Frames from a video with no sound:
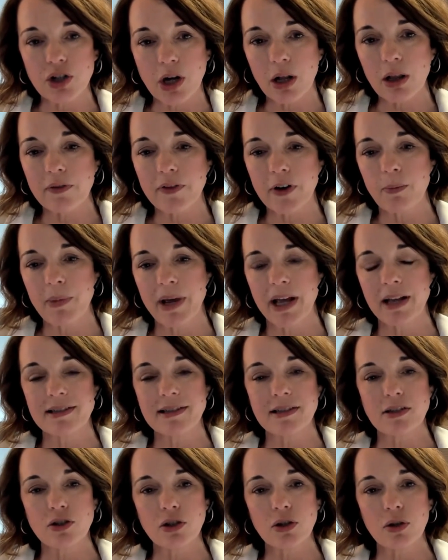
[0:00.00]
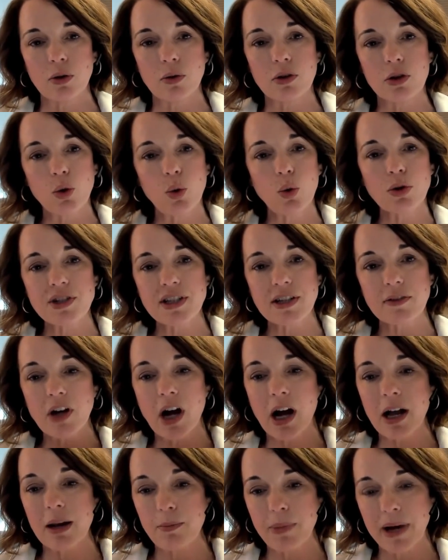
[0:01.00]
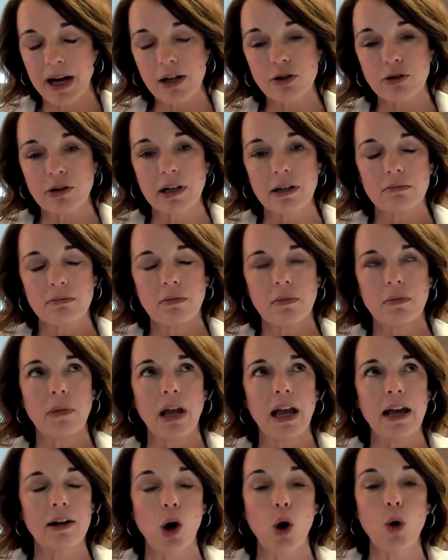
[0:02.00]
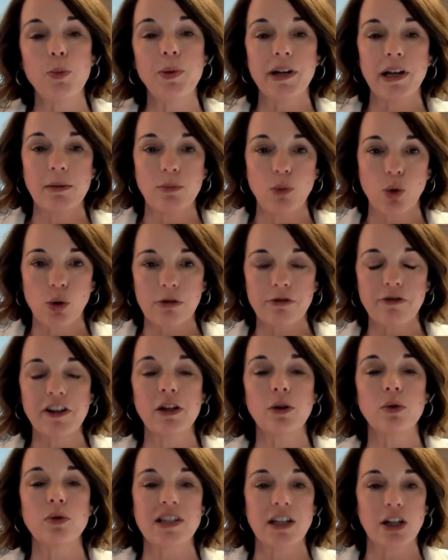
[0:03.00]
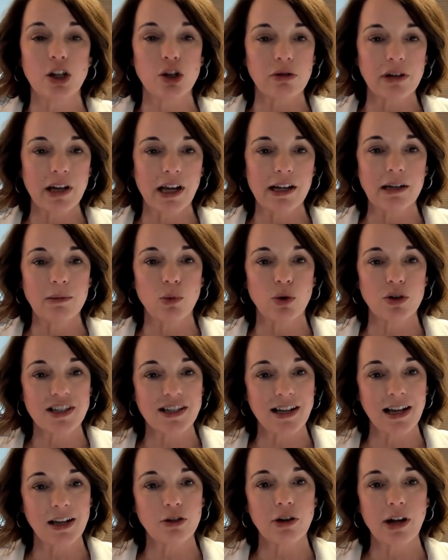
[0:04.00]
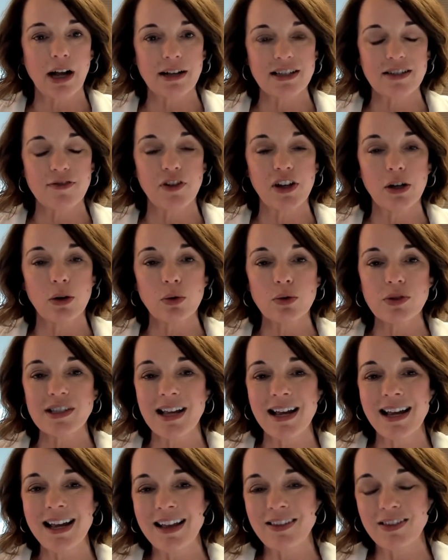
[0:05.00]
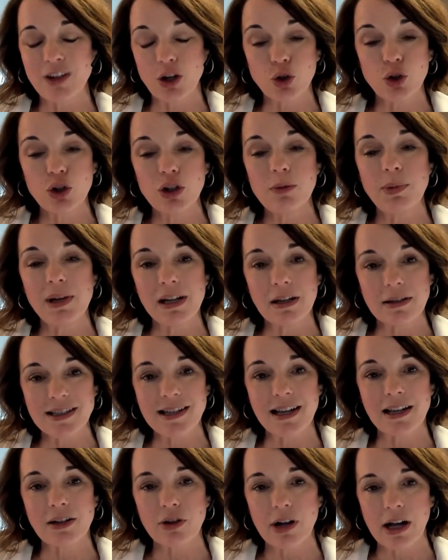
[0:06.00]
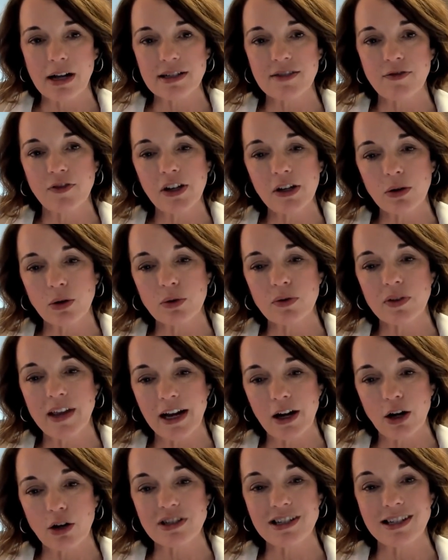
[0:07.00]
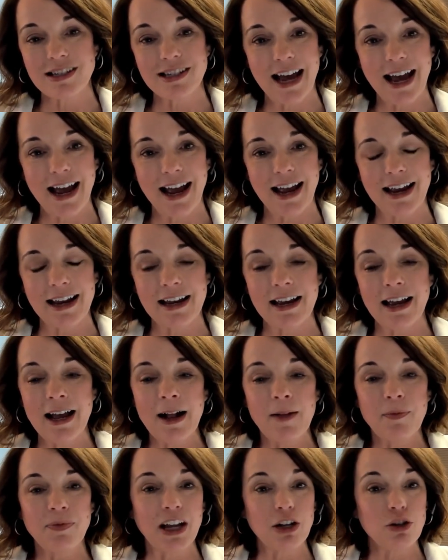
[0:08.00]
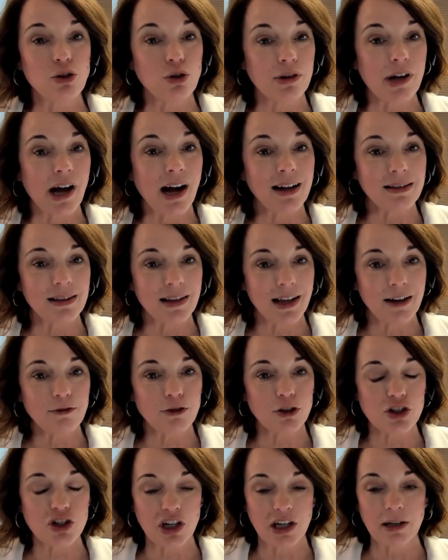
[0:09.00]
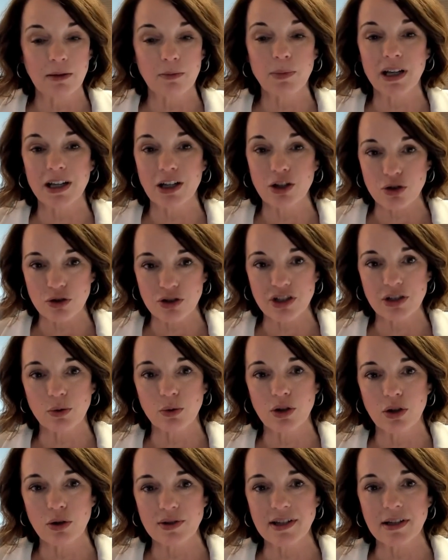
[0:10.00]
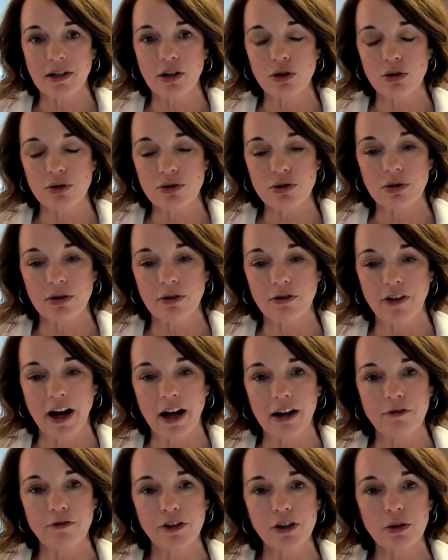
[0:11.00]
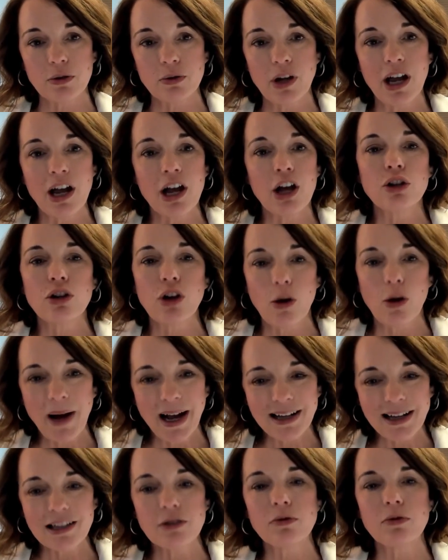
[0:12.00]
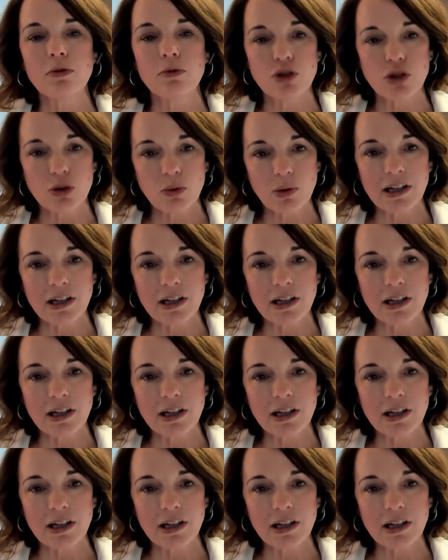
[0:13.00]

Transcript: all of our banks to do, the cores have gotten better at opening more fields and creating more standardized fields. There could be a standardized field there today that you're not leveraging because you're still using a user-defined field. Go back and do an